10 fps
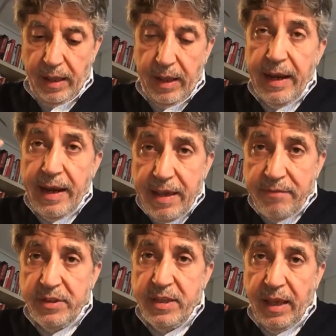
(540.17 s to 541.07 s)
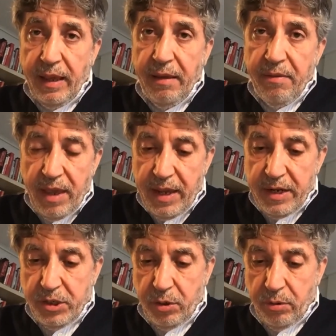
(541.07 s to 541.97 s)
leaves the
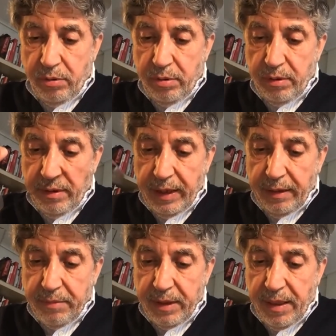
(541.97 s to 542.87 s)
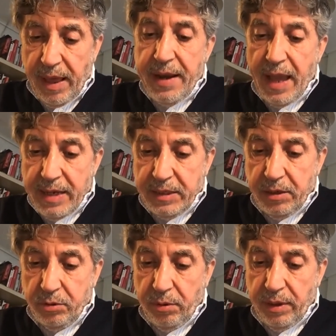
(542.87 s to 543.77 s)
issue, an answer to